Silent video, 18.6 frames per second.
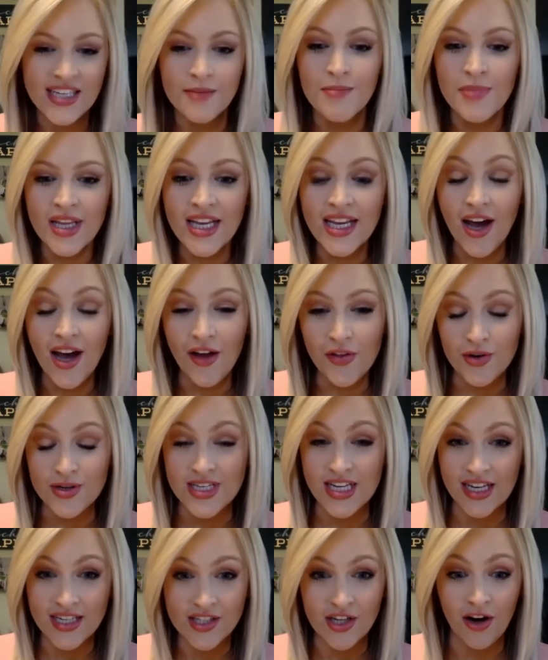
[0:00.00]
meeting other
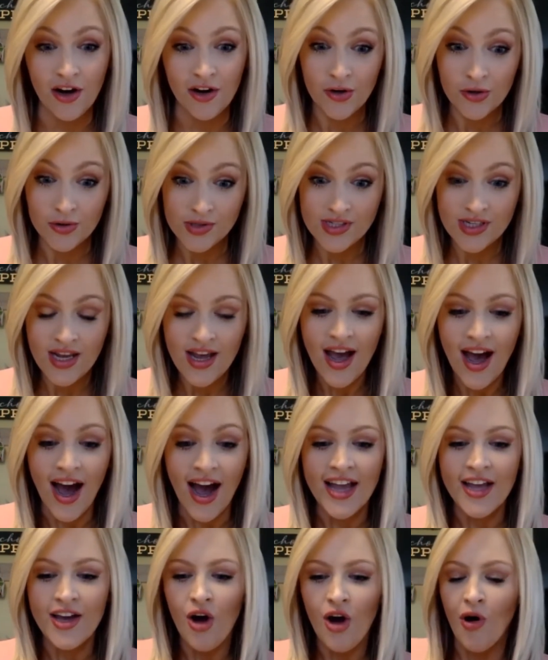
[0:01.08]
TikTokers. I
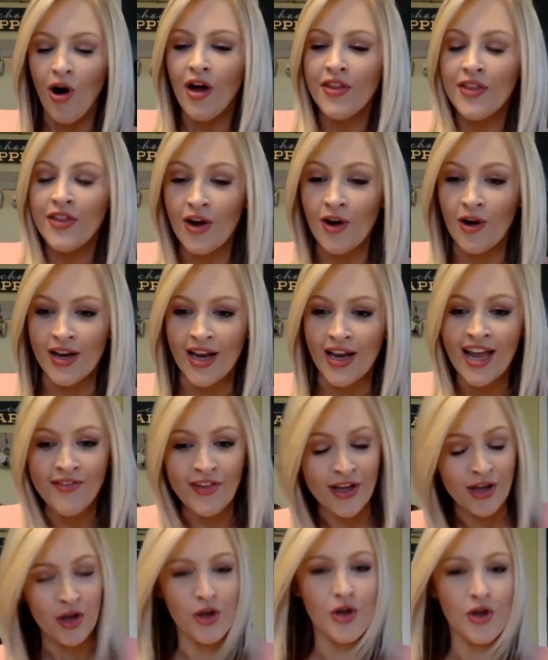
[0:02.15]
go on there and I have like
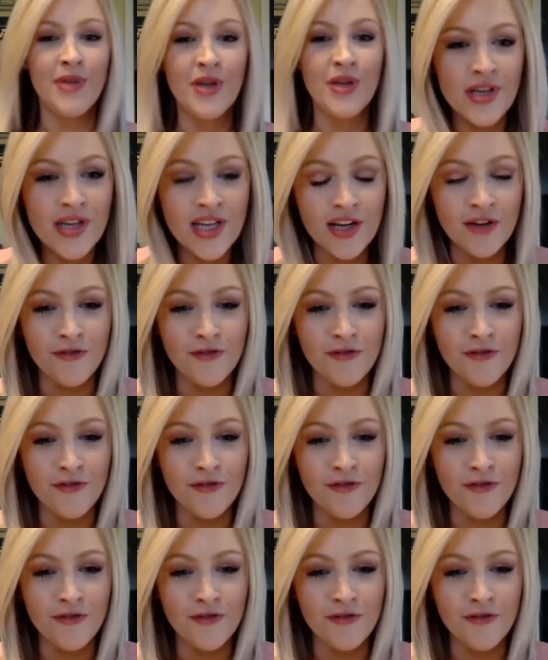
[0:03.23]
a community of